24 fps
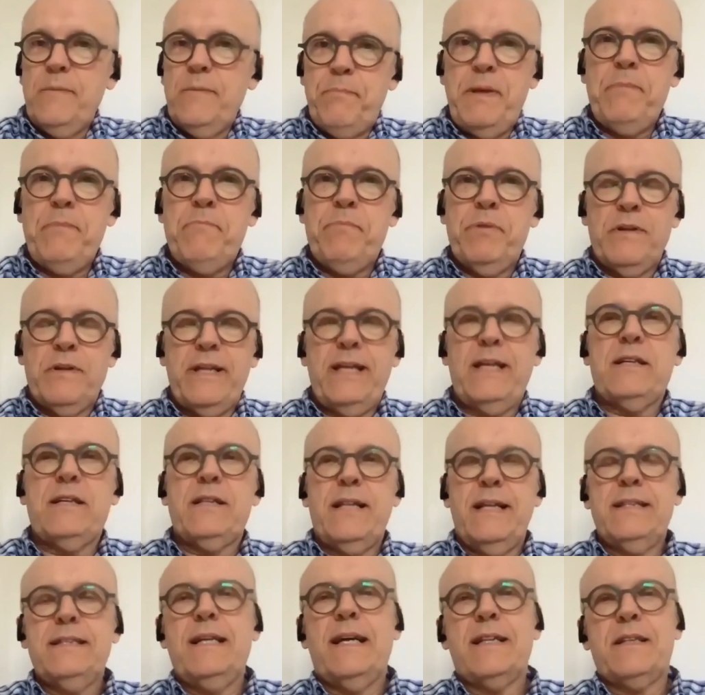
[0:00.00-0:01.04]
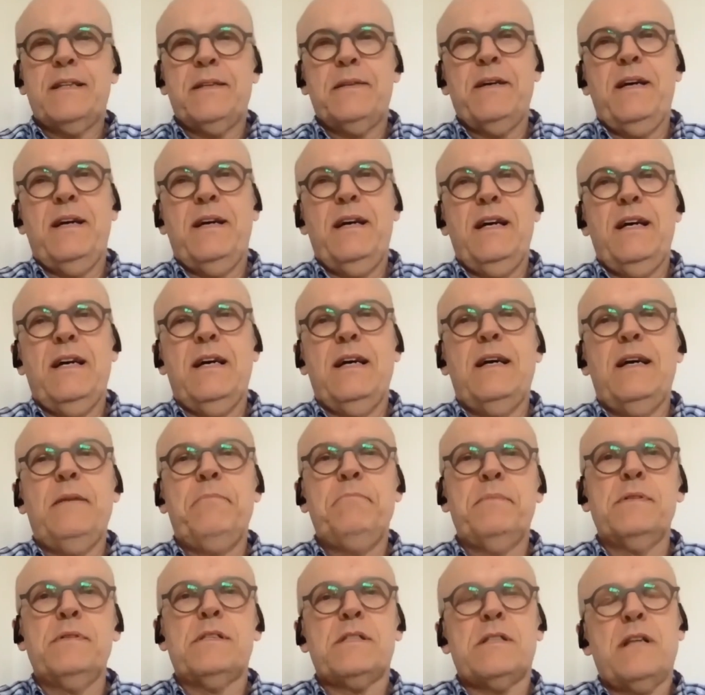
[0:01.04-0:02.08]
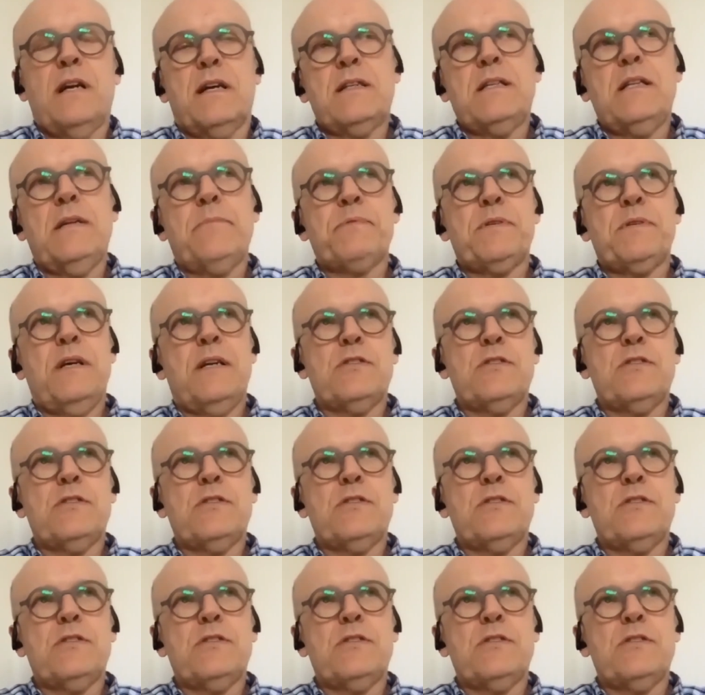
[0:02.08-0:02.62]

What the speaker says: people think then that startups